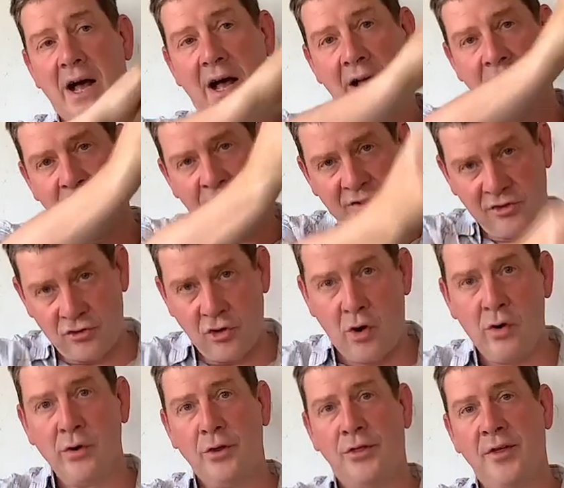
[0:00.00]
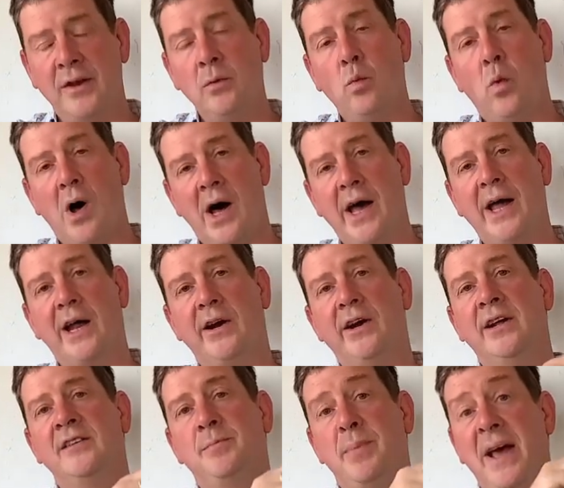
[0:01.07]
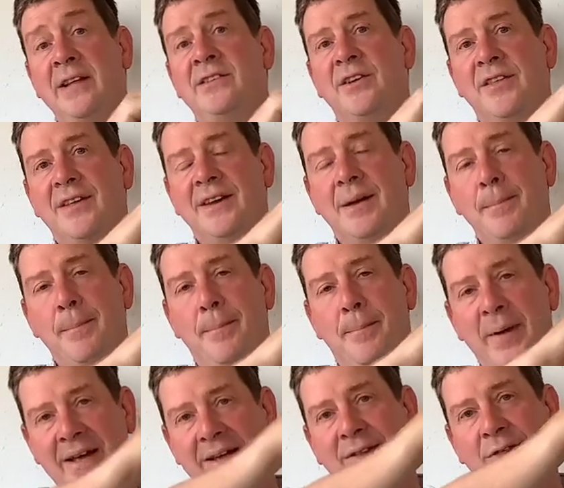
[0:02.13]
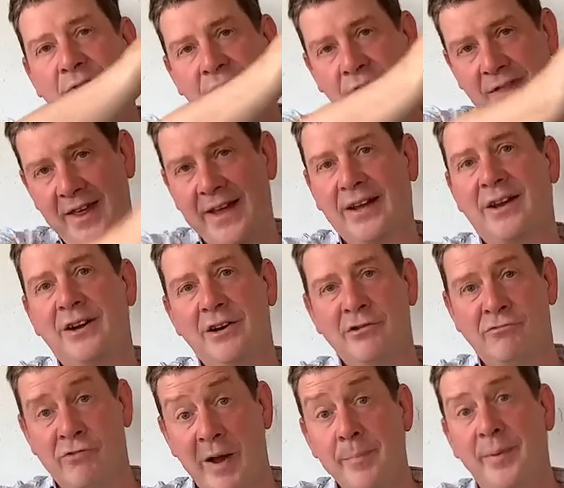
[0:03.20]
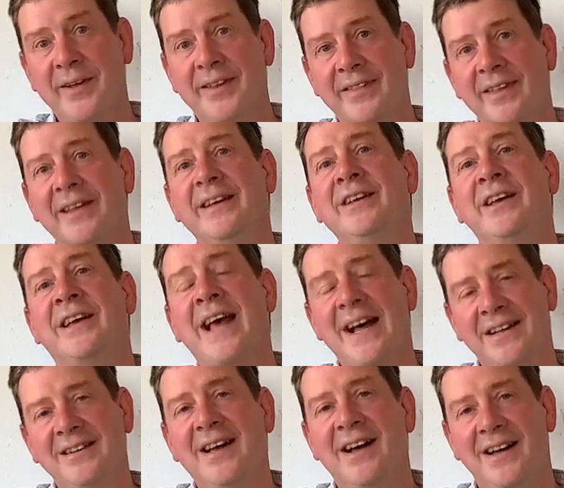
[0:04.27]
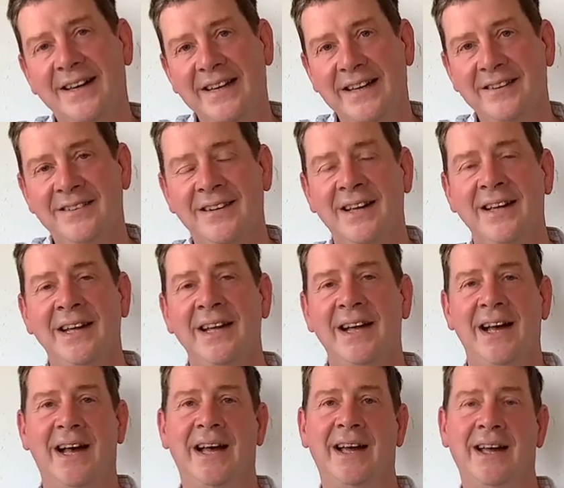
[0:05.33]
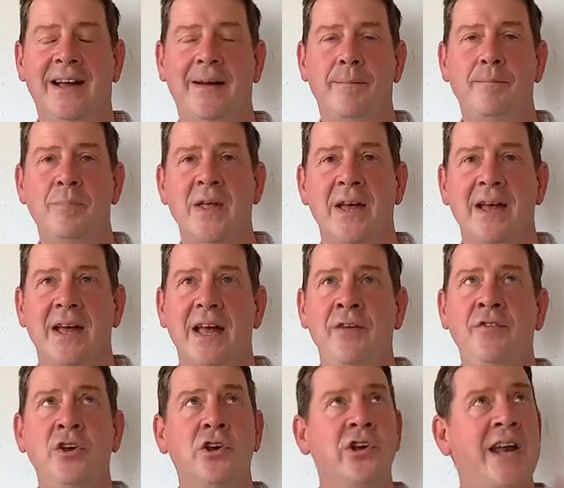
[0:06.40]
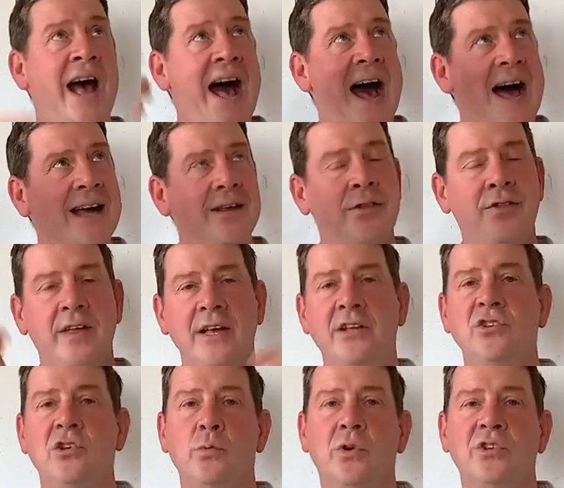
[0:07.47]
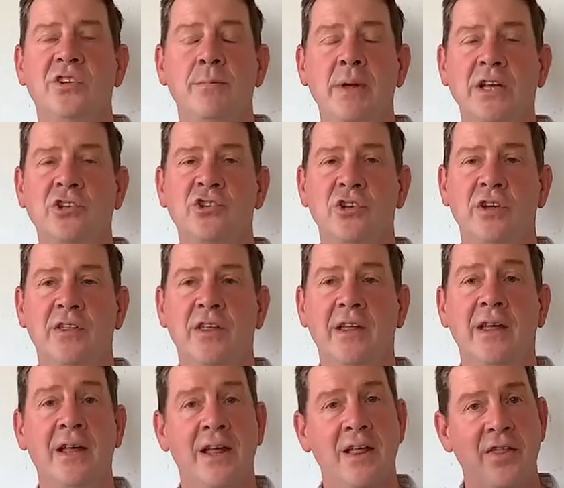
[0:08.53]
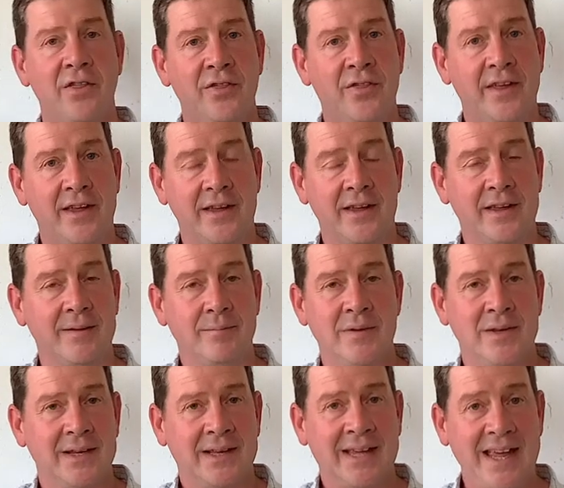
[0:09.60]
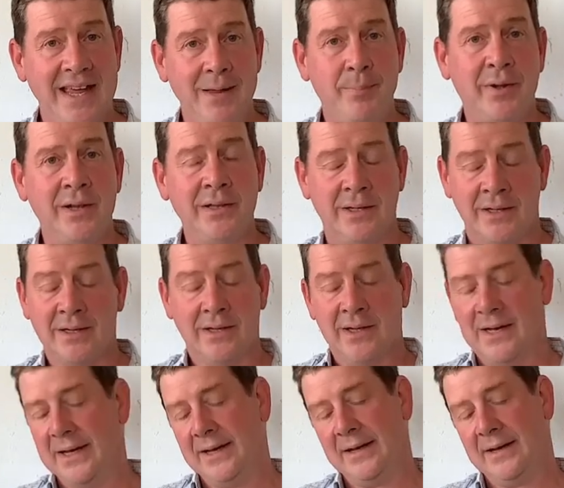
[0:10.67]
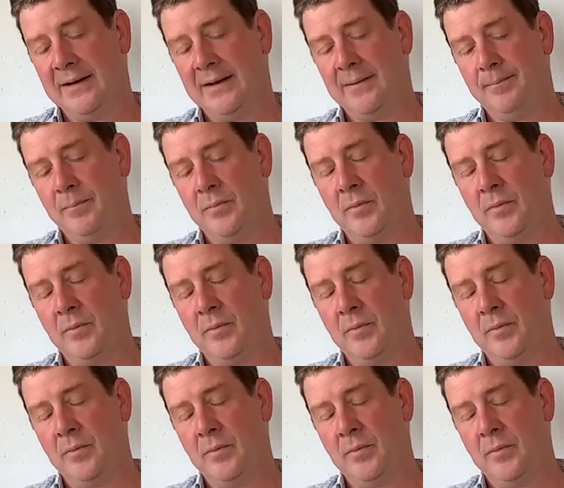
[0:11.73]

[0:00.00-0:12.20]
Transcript: a strong thin wire is better than a big thick ribbon that you can't hide. Um, if you're going to hang things, you want to make sure that the cable, uh,